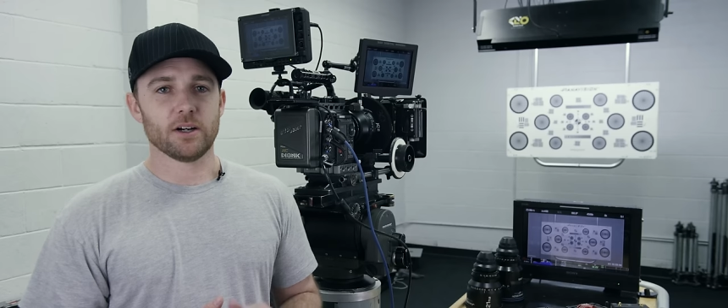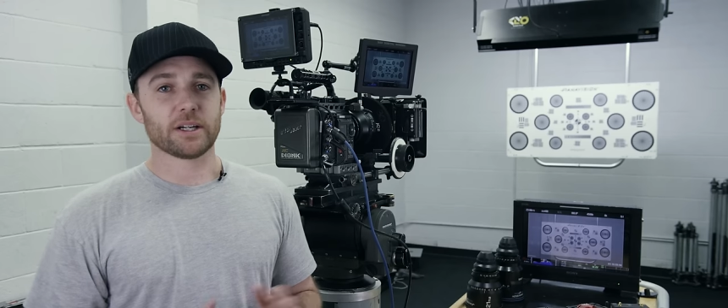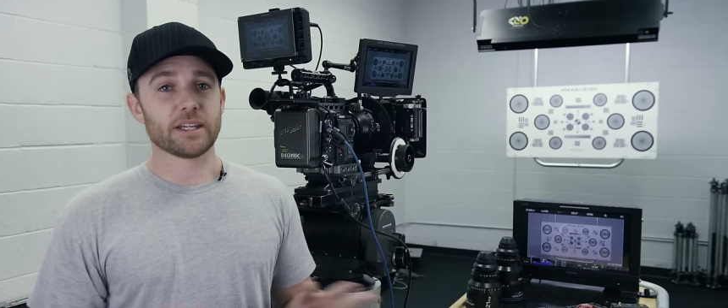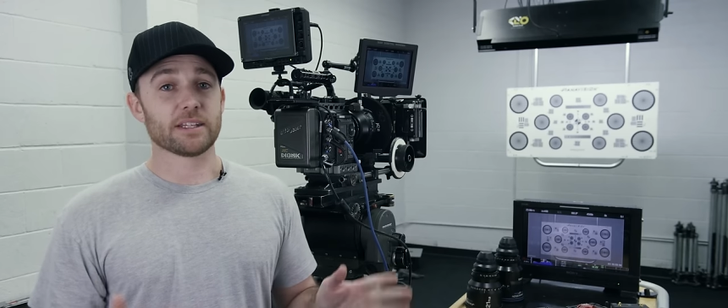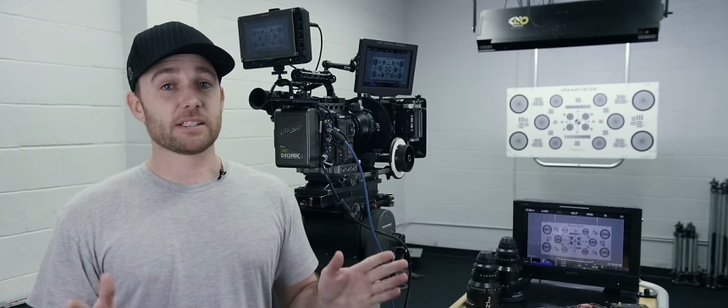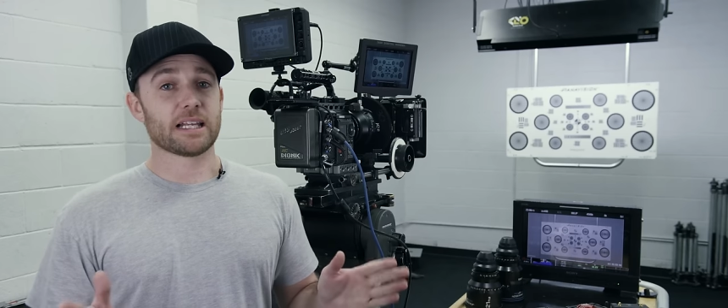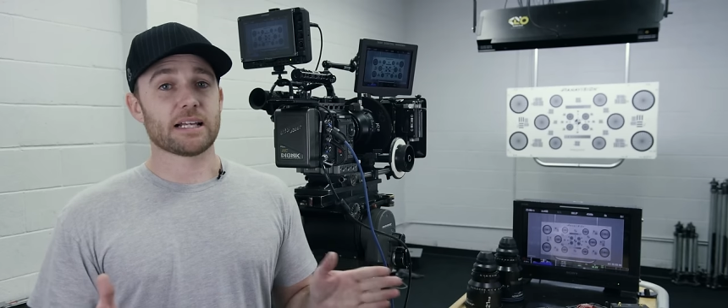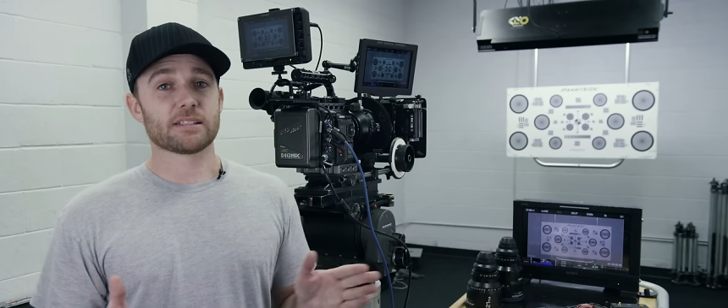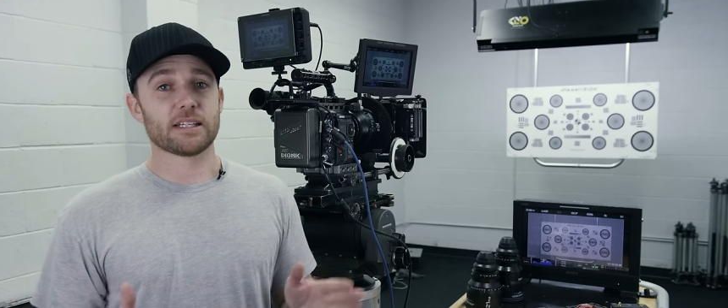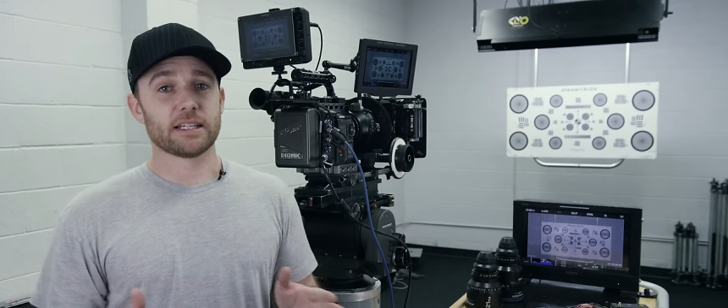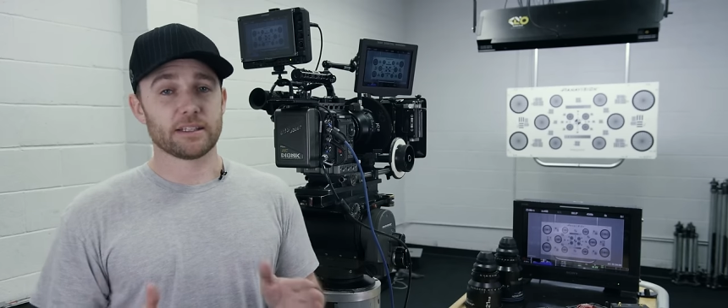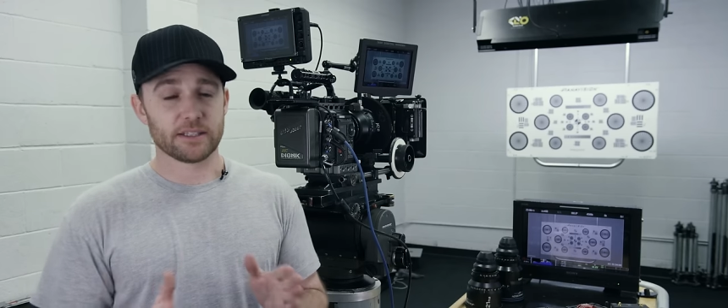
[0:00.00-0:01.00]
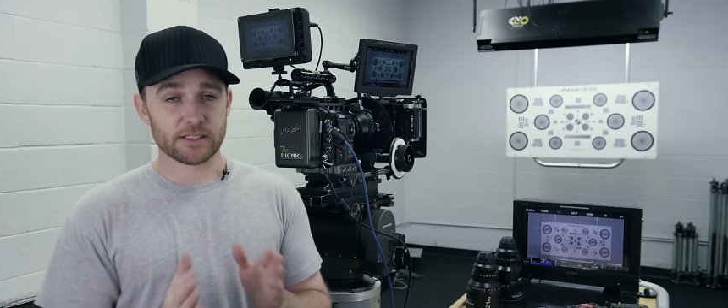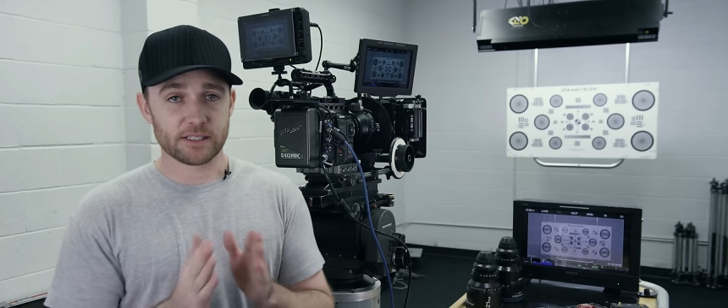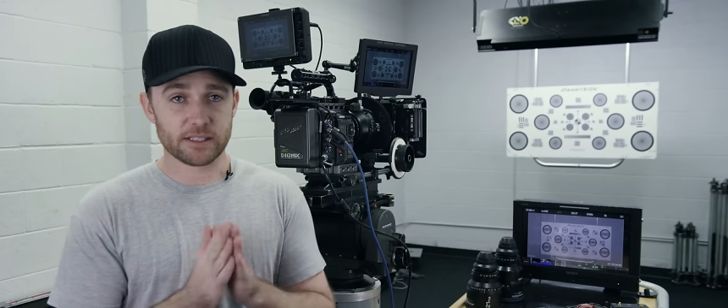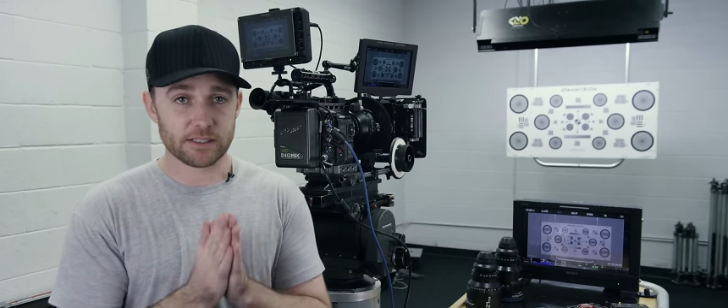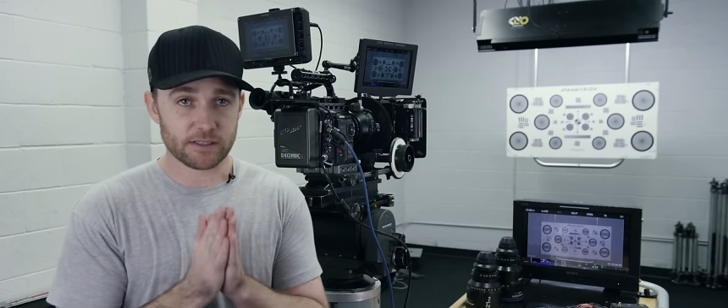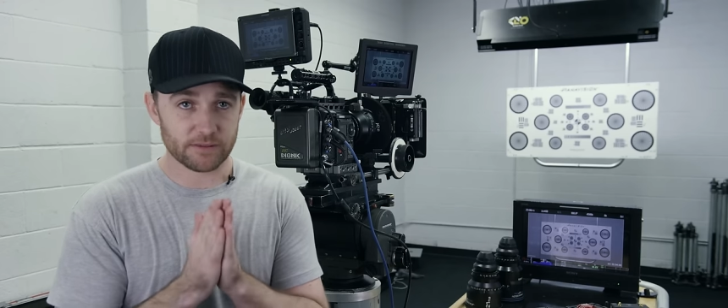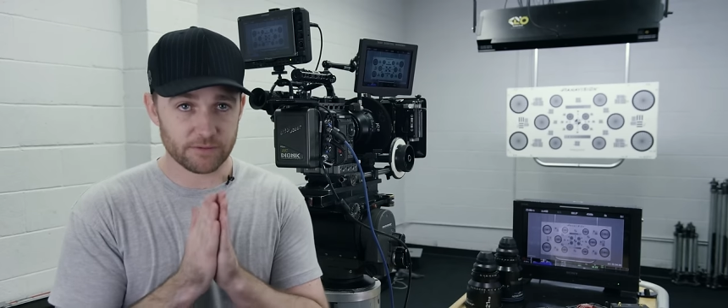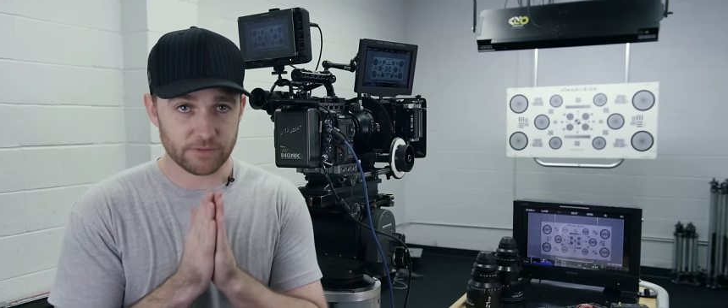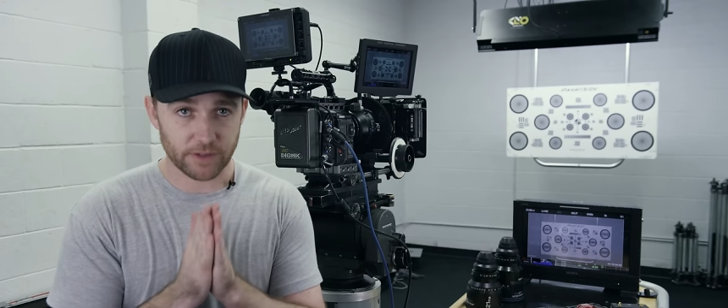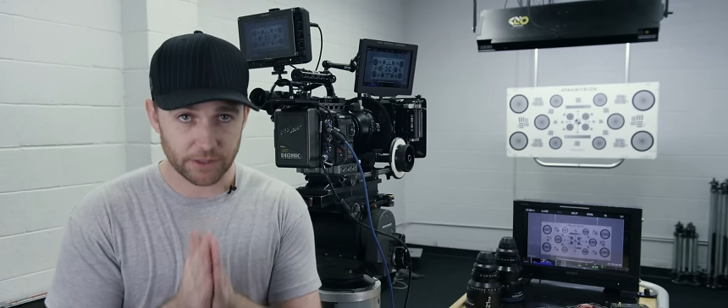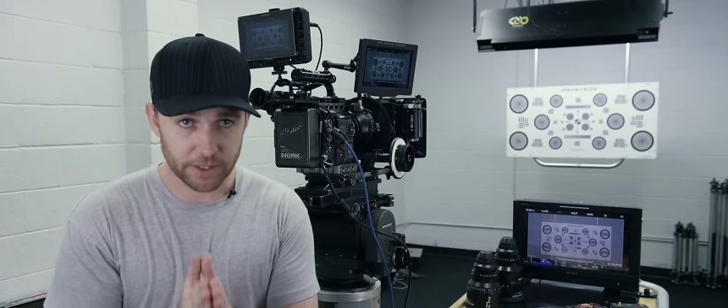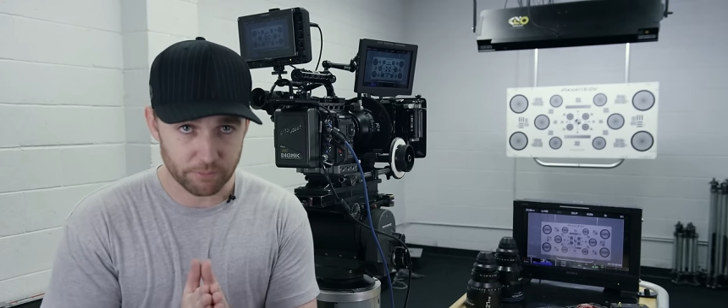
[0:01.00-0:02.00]
Okay, this last thing, this is
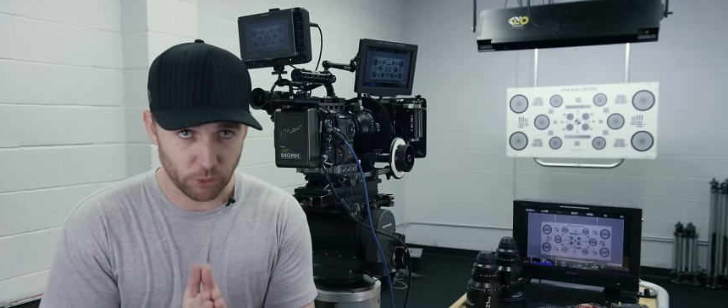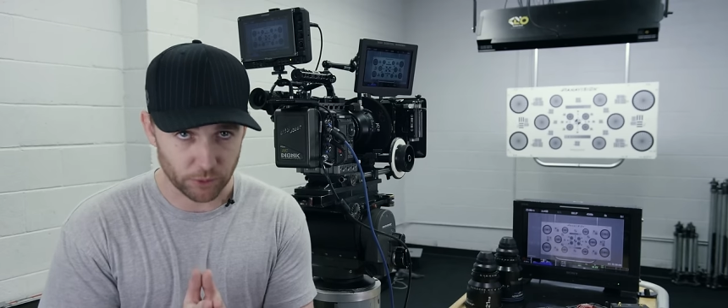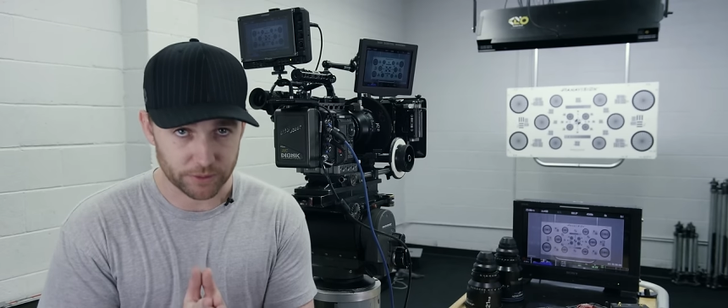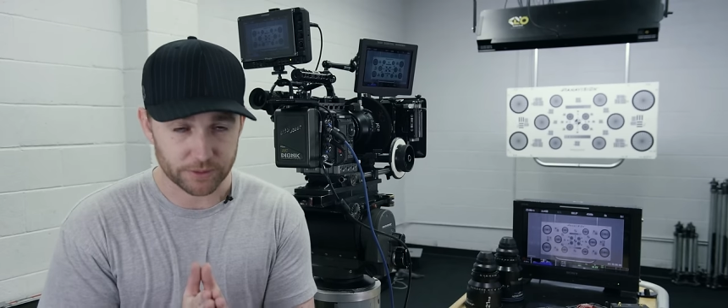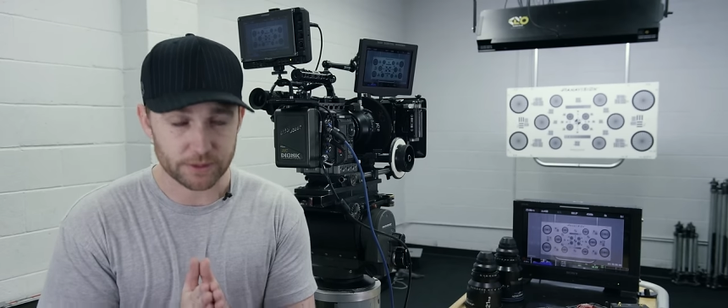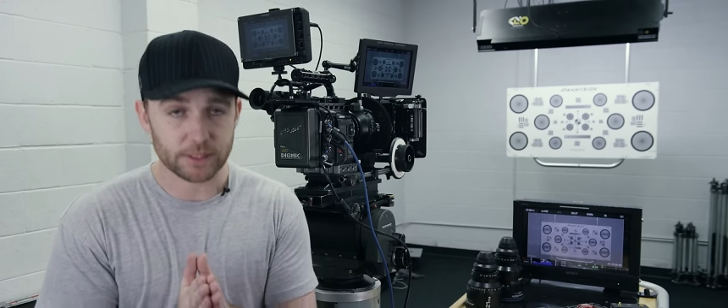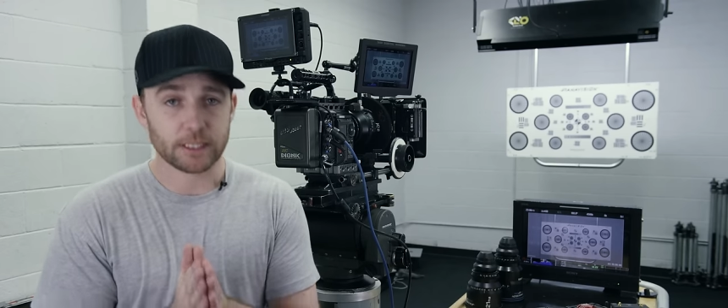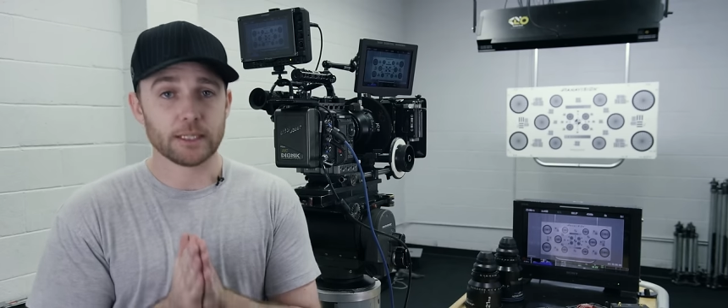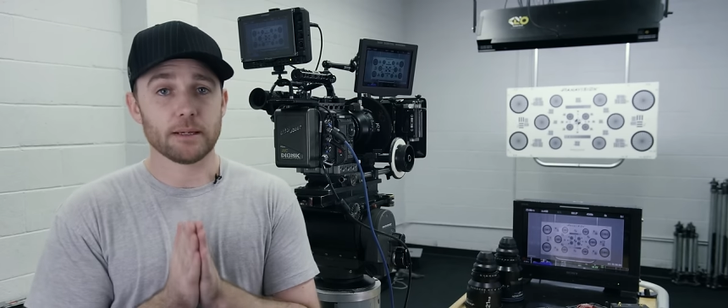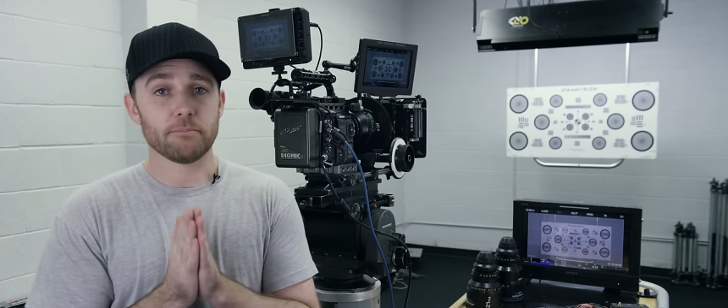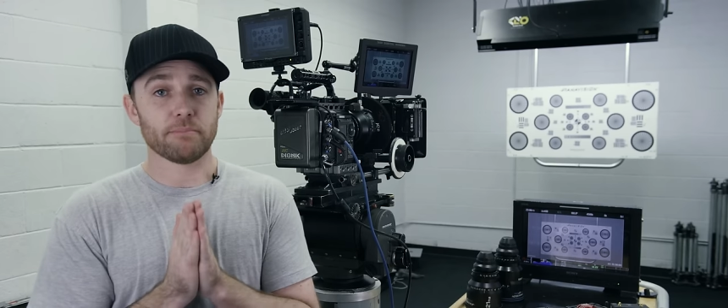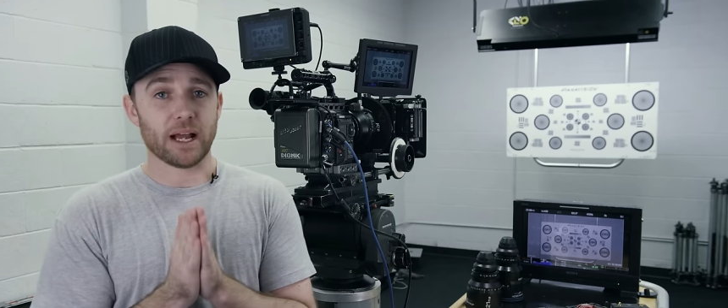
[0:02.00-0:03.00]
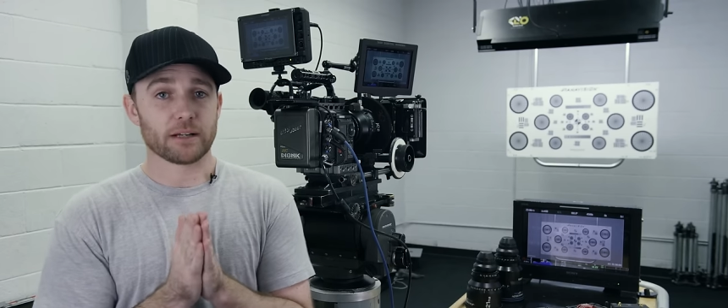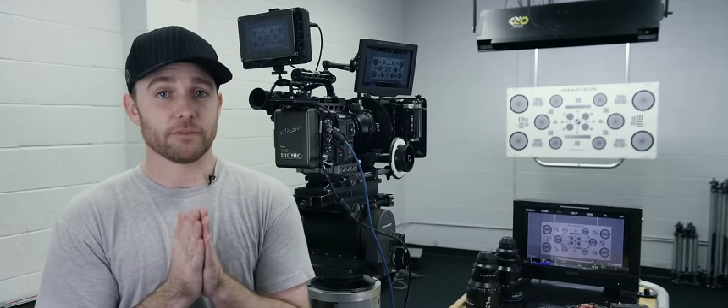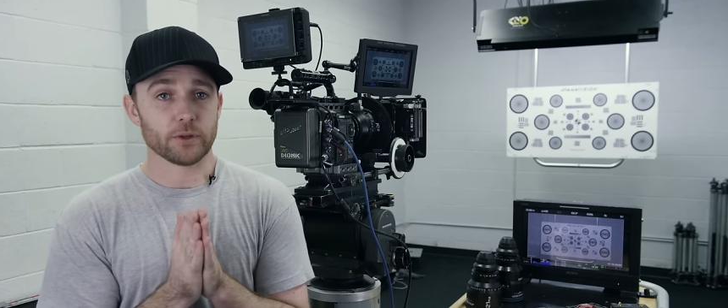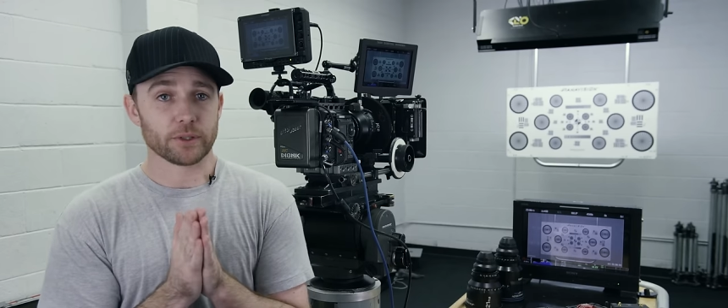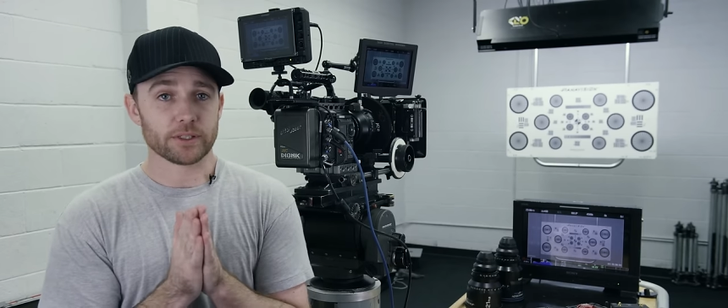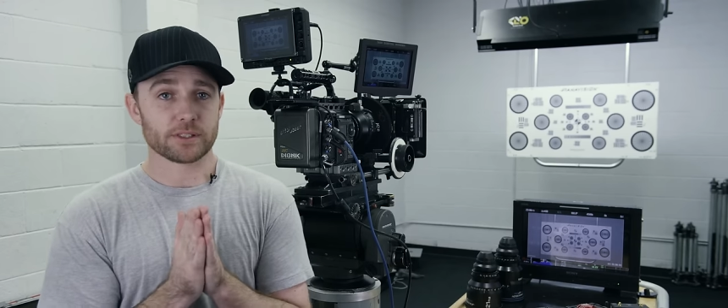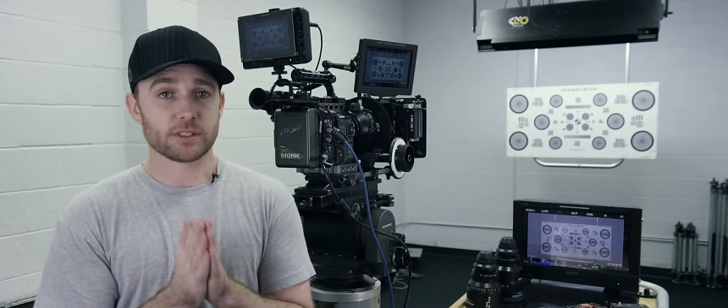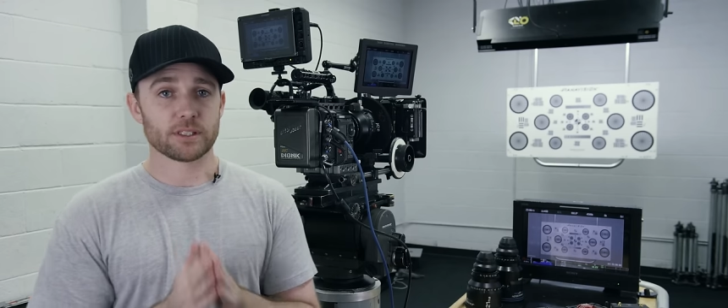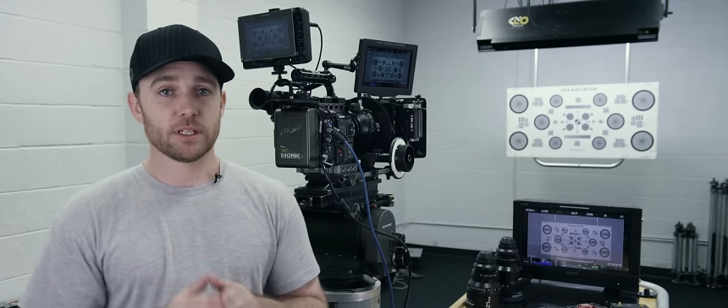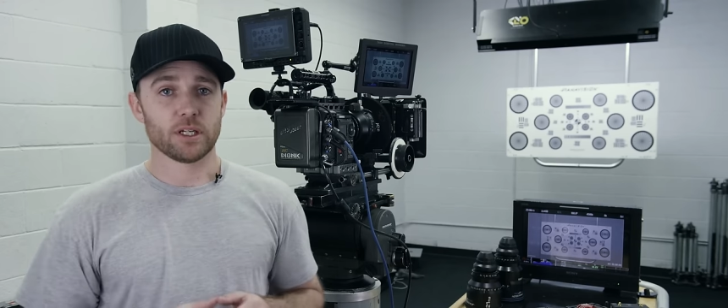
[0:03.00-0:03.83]
very important, back focus.